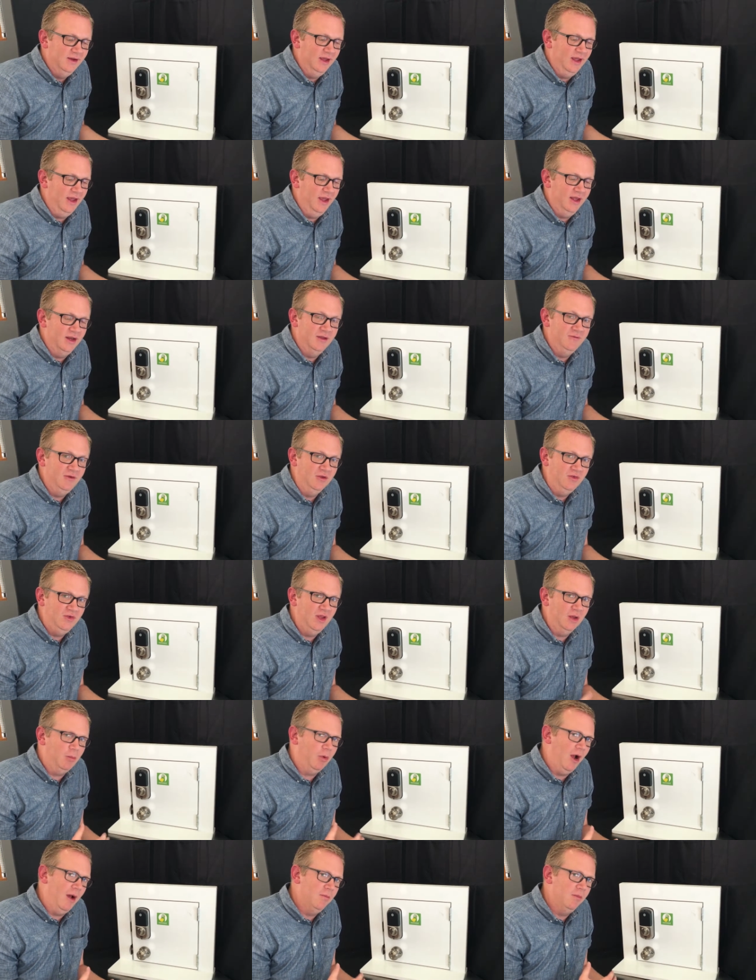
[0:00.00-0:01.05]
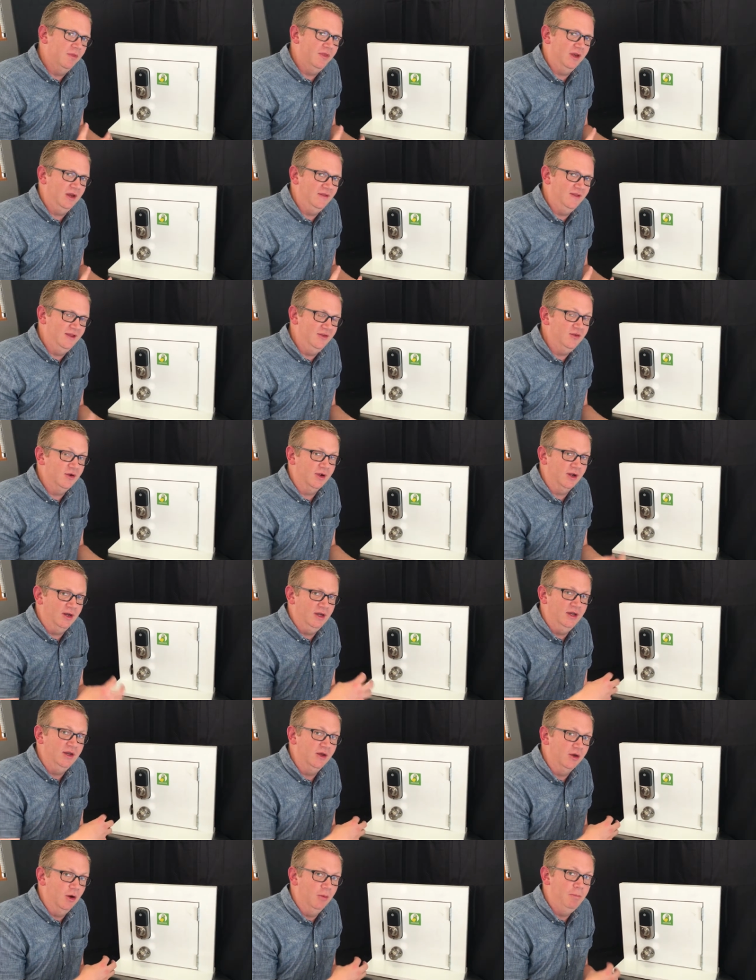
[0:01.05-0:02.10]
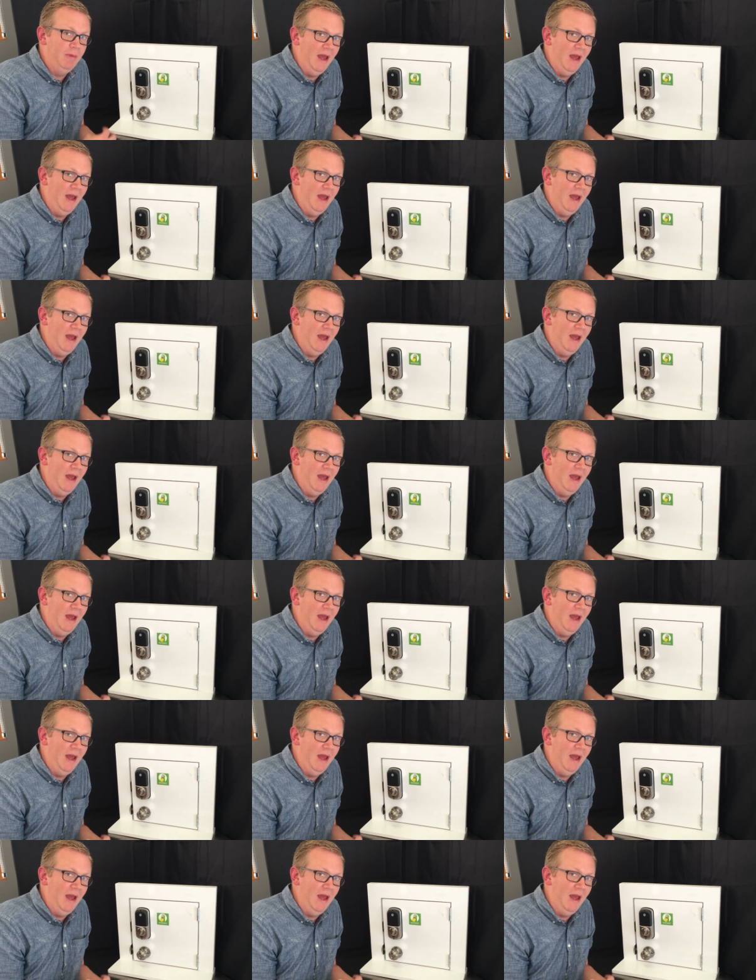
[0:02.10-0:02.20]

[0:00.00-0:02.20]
And if you see a problem with any of these, you're going to need to go